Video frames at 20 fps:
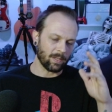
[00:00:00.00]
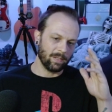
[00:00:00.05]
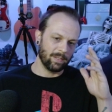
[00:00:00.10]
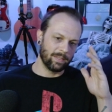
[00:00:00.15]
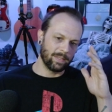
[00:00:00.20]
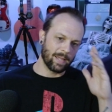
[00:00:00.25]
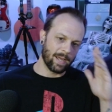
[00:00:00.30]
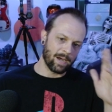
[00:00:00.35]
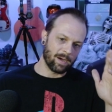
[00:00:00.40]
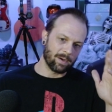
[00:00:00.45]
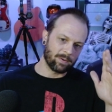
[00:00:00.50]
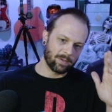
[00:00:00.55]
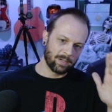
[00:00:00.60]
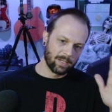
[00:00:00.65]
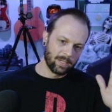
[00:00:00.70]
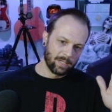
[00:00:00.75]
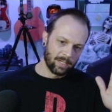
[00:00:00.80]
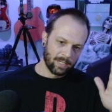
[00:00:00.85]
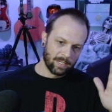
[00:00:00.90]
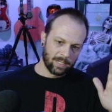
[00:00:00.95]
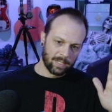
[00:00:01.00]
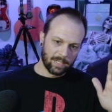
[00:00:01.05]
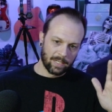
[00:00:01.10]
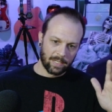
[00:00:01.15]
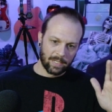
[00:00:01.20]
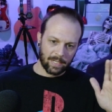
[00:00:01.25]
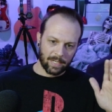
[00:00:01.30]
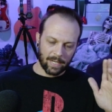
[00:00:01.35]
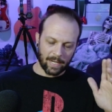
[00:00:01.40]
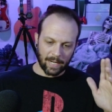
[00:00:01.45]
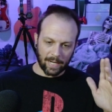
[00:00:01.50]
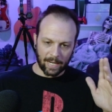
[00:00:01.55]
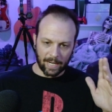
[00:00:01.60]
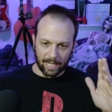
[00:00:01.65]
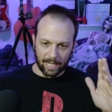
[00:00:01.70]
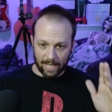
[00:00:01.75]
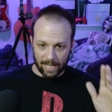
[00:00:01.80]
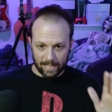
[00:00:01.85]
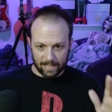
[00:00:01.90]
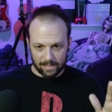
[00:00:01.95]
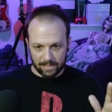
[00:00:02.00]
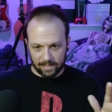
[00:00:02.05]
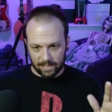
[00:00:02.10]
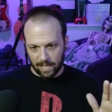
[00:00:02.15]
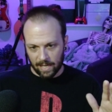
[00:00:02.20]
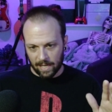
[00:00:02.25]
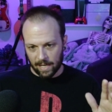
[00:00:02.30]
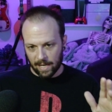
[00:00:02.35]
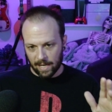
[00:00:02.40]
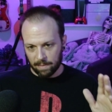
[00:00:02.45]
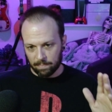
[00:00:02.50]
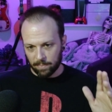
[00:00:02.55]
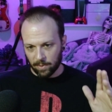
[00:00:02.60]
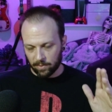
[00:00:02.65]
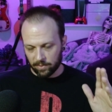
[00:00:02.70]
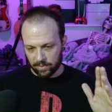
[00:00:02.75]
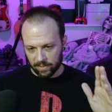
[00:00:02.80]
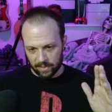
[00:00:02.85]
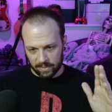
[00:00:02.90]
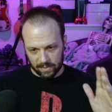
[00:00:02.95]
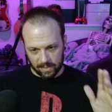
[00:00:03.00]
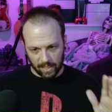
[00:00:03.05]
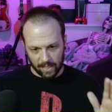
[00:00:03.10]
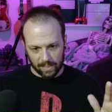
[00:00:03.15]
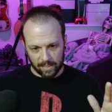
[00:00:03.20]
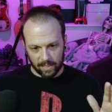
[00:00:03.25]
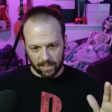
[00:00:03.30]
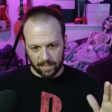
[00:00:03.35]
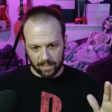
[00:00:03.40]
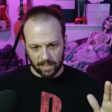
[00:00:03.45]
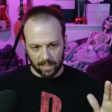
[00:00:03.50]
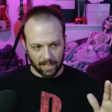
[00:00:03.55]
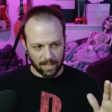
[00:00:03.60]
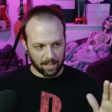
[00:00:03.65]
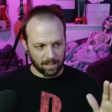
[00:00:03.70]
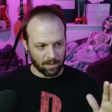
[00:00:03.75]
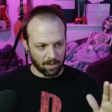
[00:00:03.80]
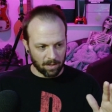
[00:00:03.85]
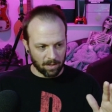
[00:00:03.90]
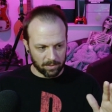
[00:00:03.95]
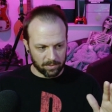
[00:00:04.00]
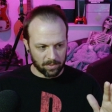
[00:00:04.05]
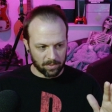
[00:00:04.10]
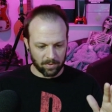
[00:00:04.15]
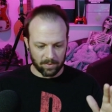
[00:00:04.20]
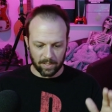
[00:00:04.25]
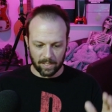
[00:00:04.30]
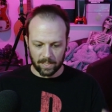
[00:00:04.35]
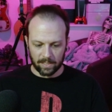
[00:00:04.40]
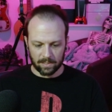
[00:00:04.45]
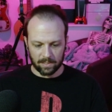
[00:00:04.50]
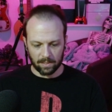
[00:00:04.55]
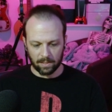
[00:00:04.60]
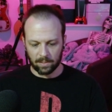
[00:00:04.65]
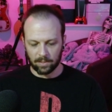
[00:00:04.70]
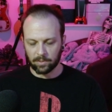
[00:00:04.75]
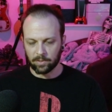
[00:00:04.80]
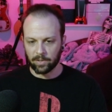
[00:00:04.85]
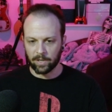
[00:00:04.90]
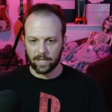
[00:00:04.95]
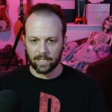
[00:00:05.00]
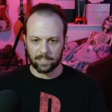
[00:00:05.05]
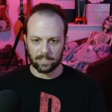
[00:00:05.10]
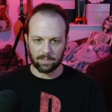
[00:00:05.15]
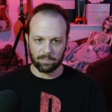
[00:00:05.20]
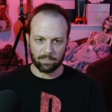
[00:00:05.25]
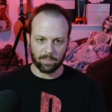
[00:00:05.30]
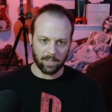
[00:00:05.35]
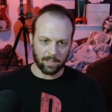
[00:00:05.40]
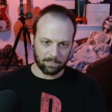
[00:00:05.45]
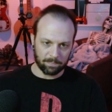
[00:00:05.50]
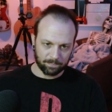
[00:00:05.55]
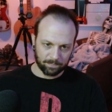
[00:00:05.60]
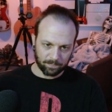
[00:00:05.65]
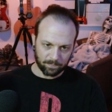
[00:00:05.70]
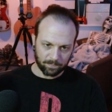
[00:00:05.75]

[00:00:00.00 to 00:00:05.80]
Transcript: Now, I gotta say, I'm both excited and also think it's a little crazy, but